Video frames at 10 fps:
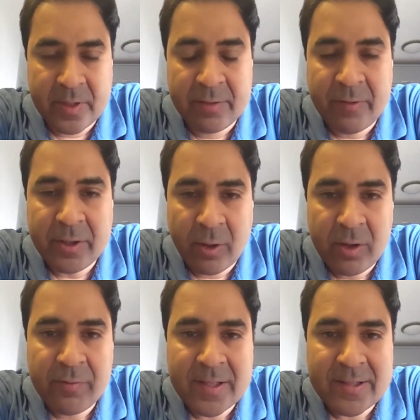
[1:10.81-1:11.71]
In fact,
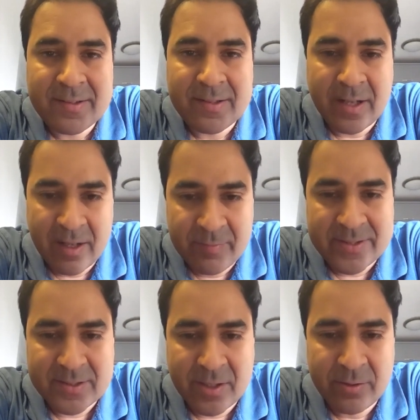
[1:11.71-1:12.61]
all of us have
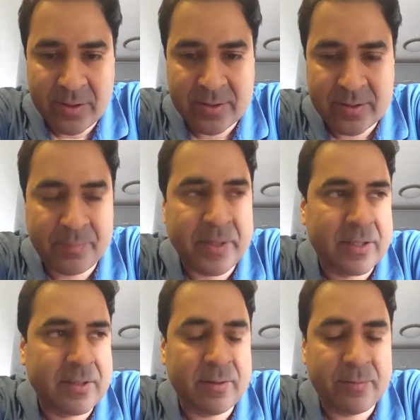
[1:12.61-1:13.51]
missed out. I
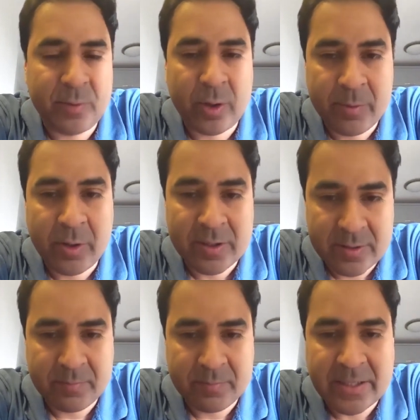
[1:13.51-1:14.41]
mean, I'm talking about
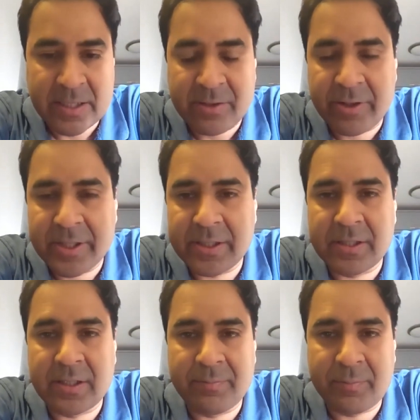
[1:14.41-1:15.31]
my
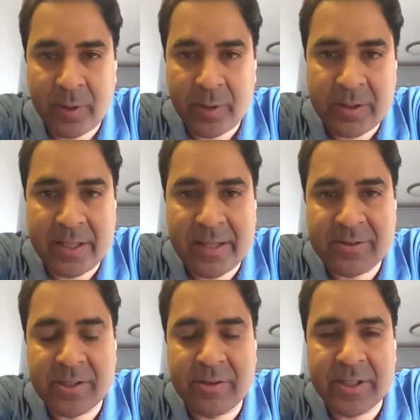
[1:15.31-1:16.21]
generation, I'm talking about the next
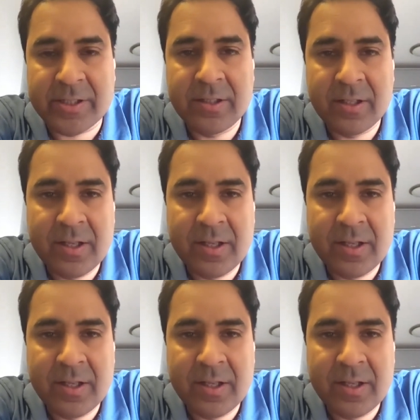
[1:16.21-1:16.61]
generation.